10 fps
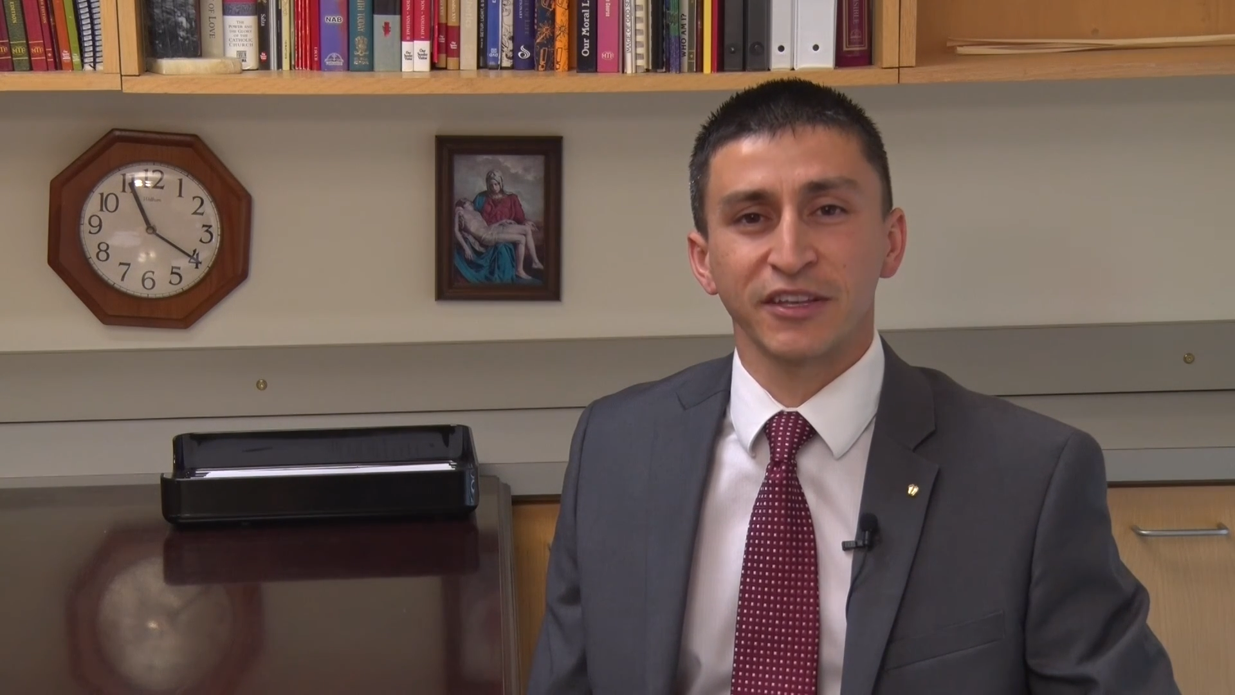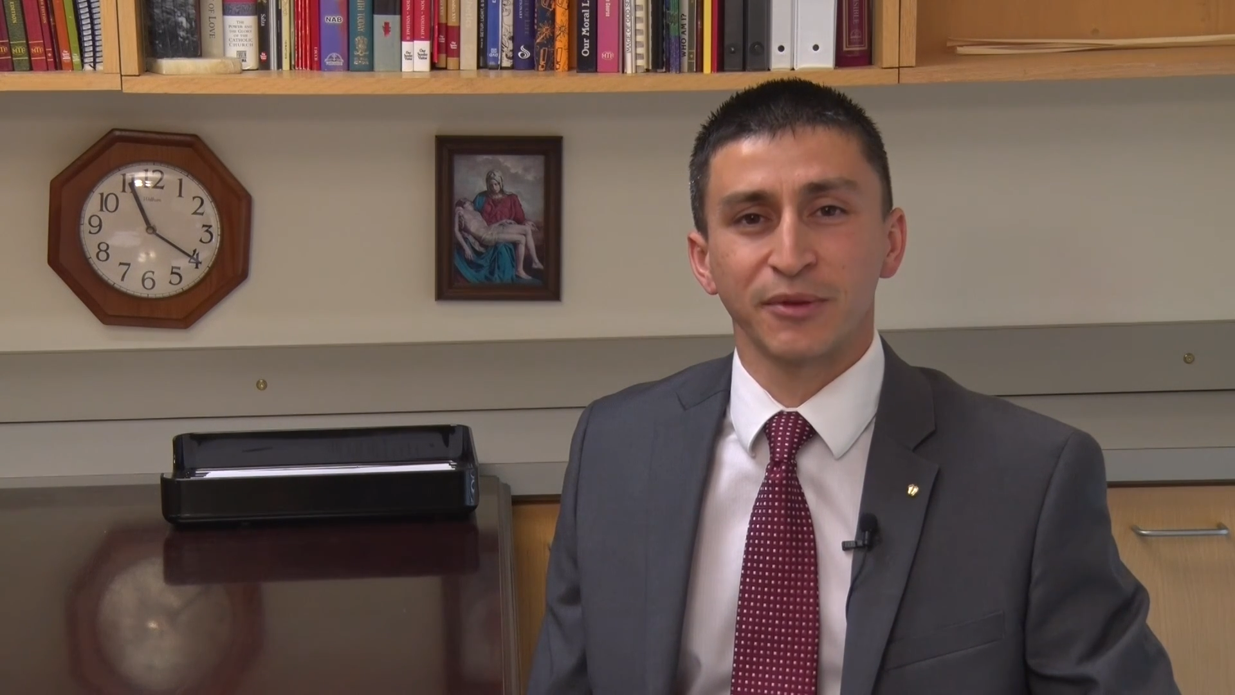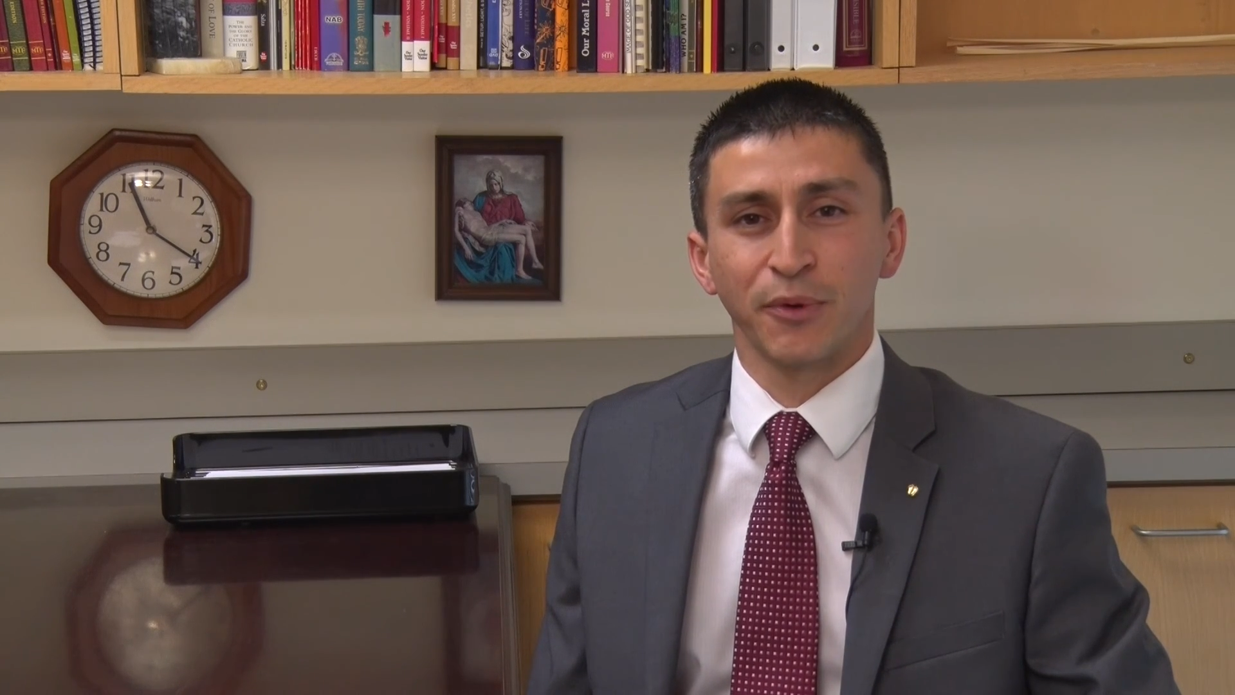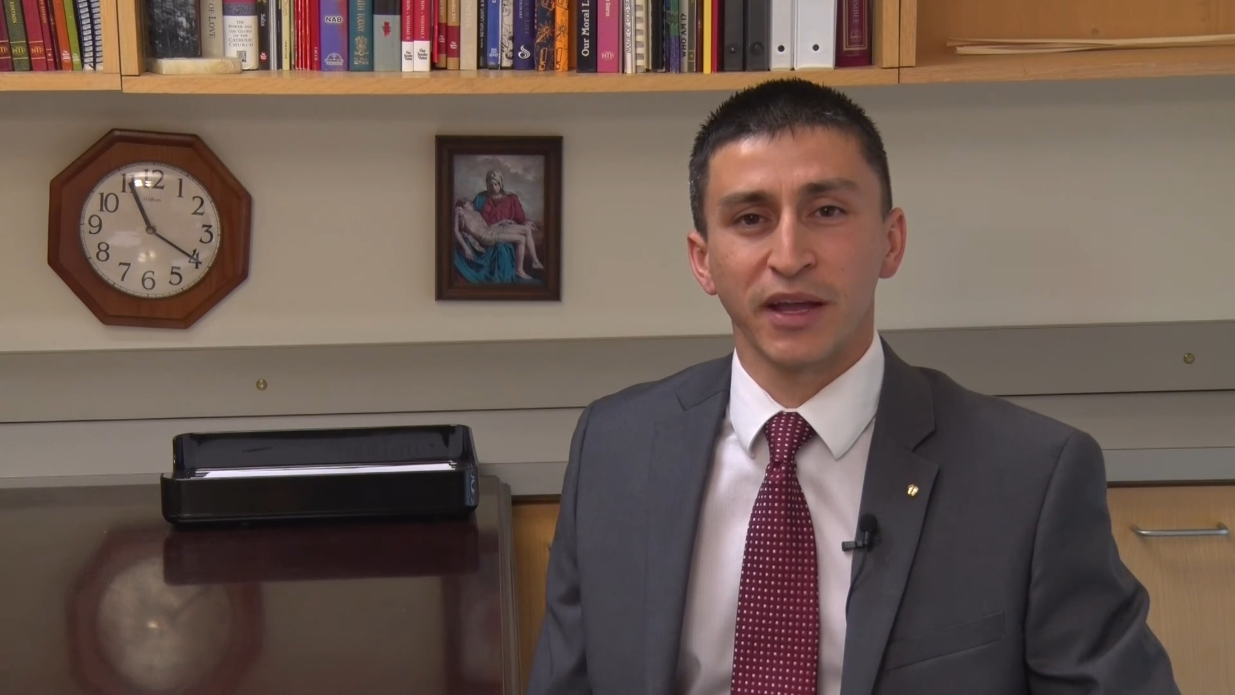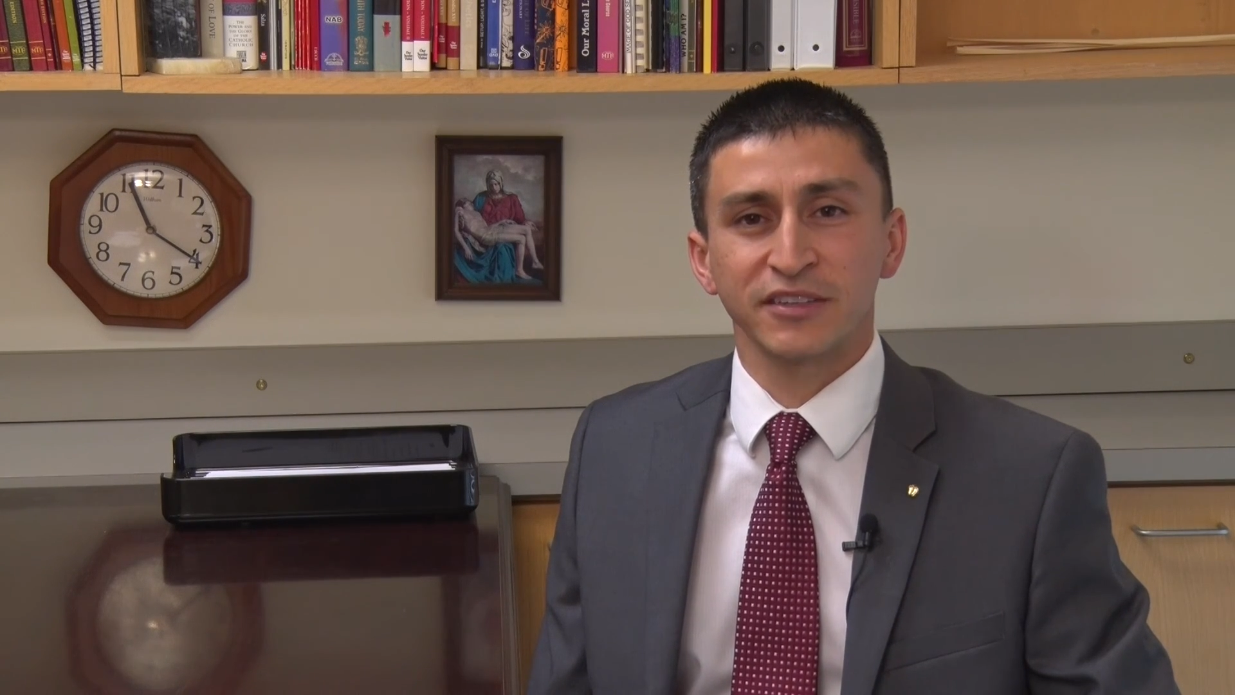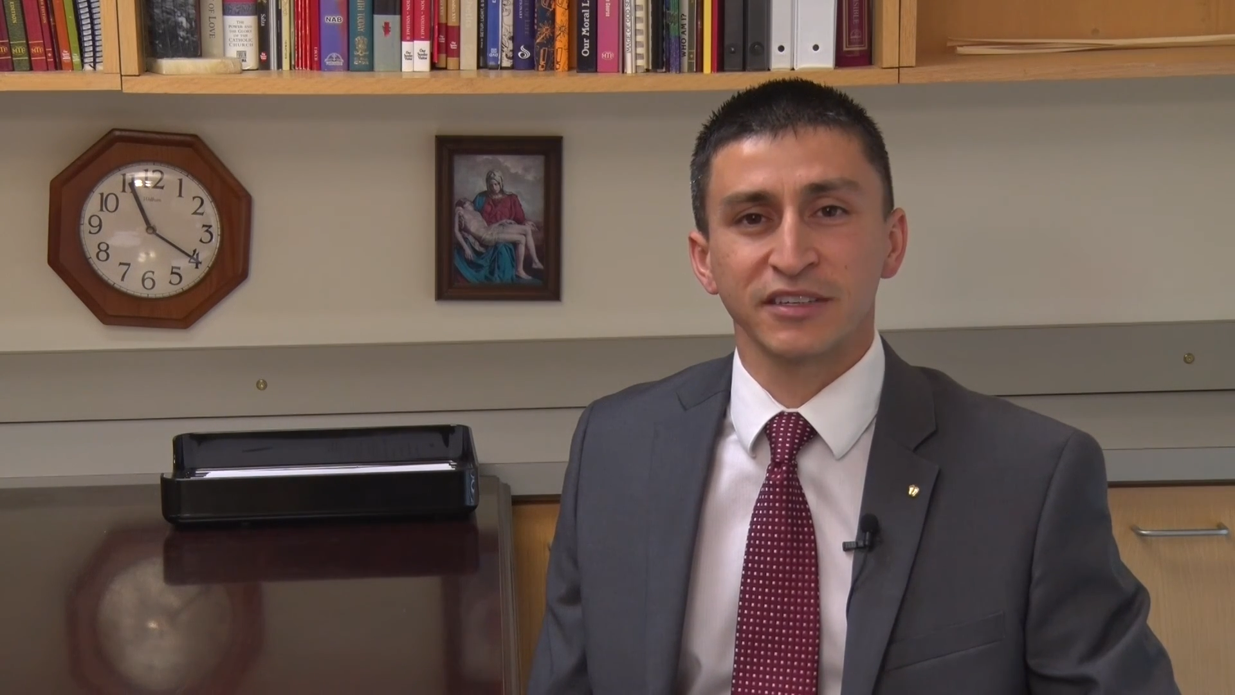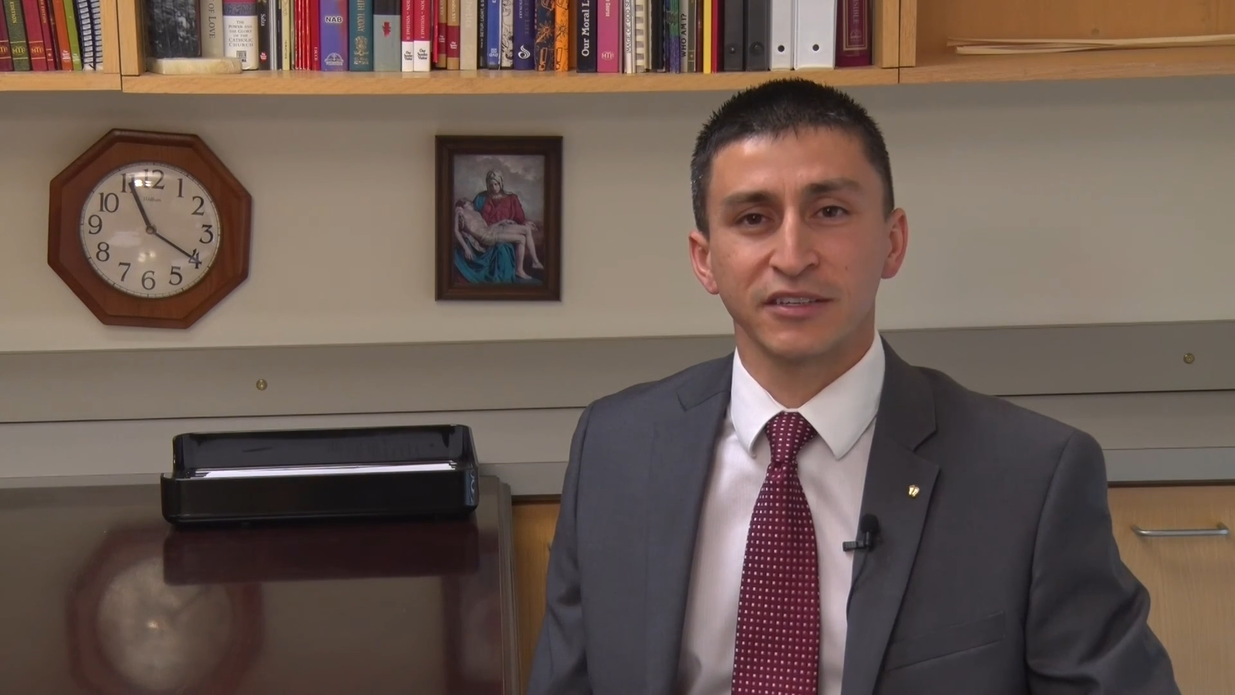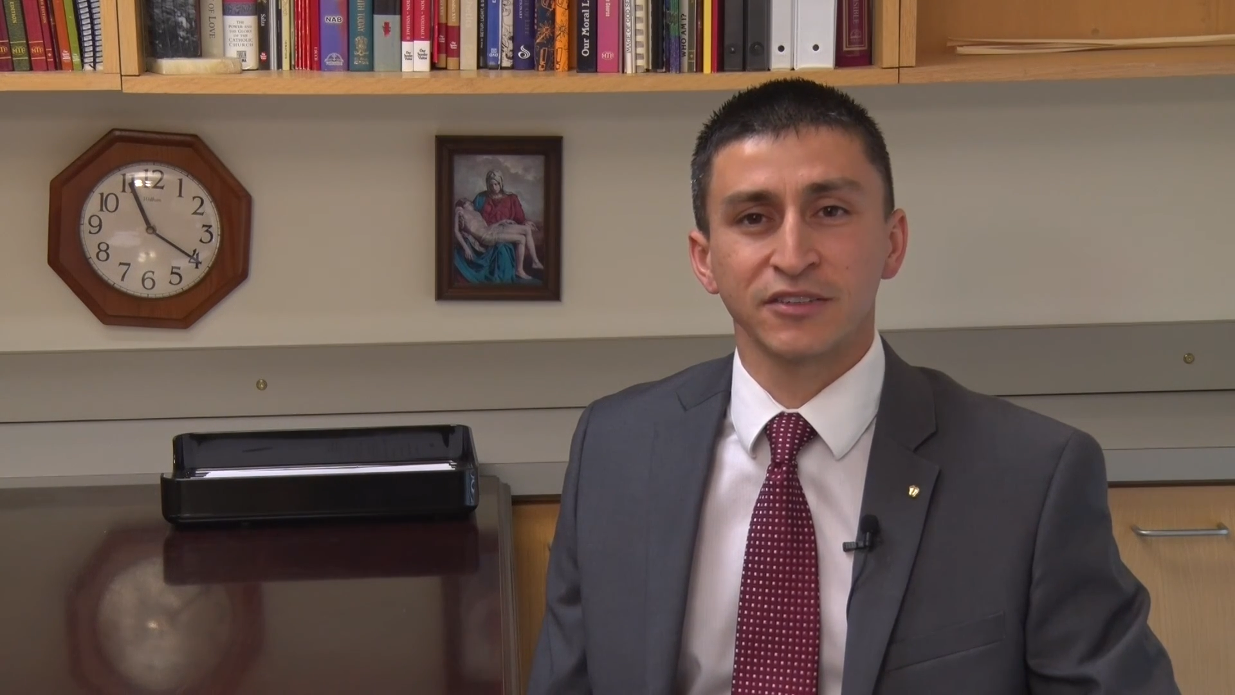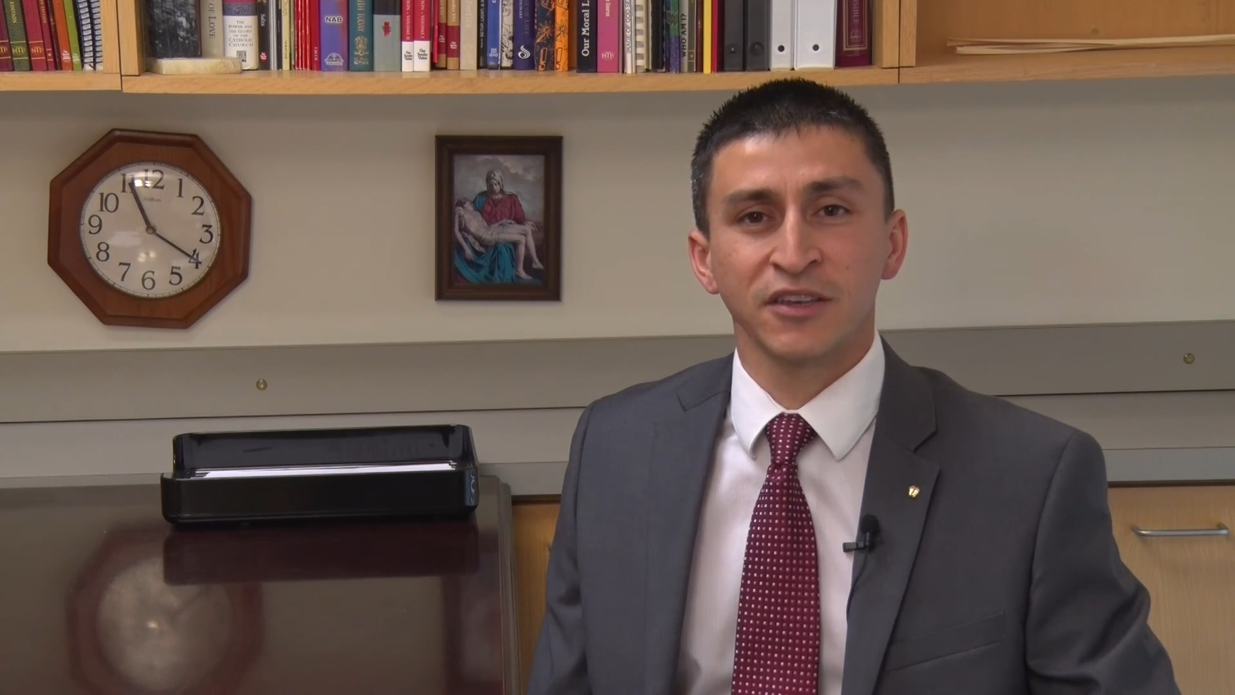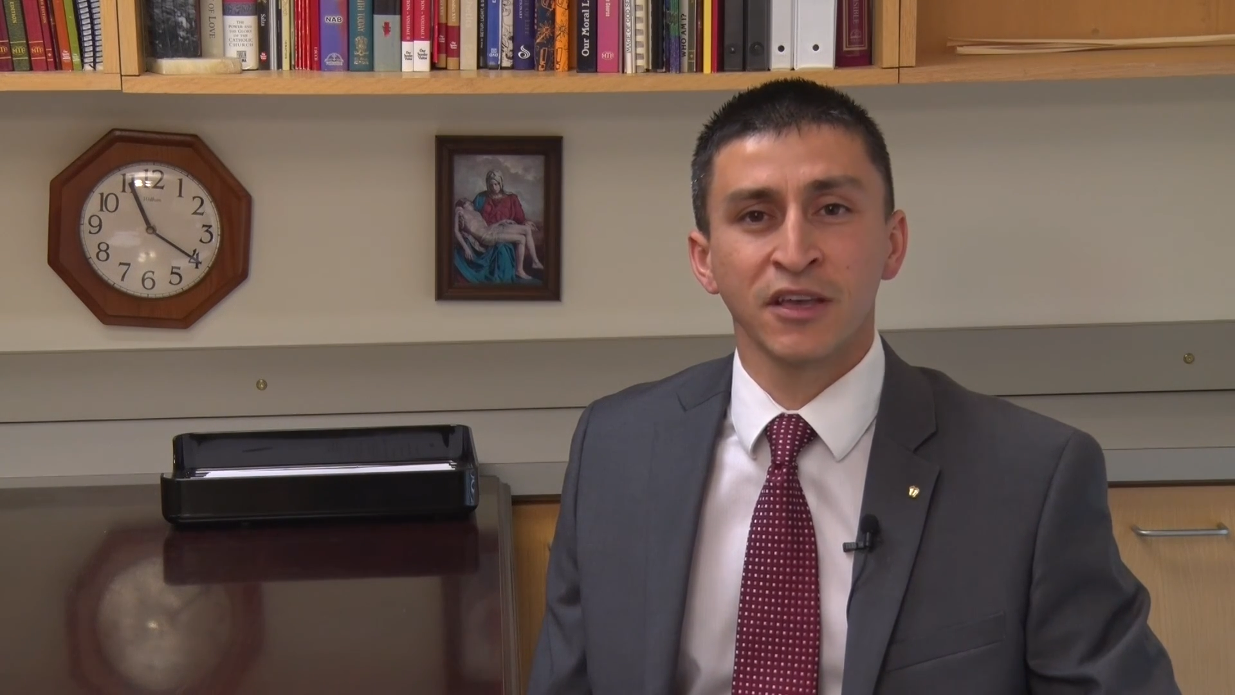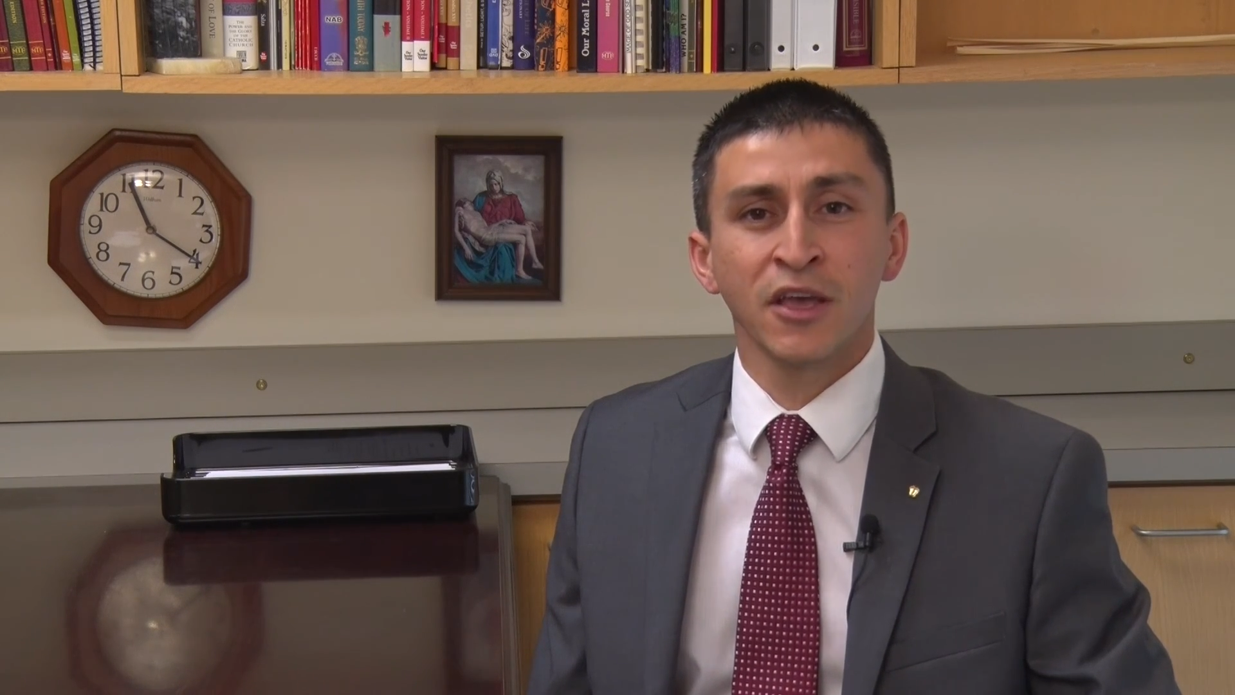Nebraskans,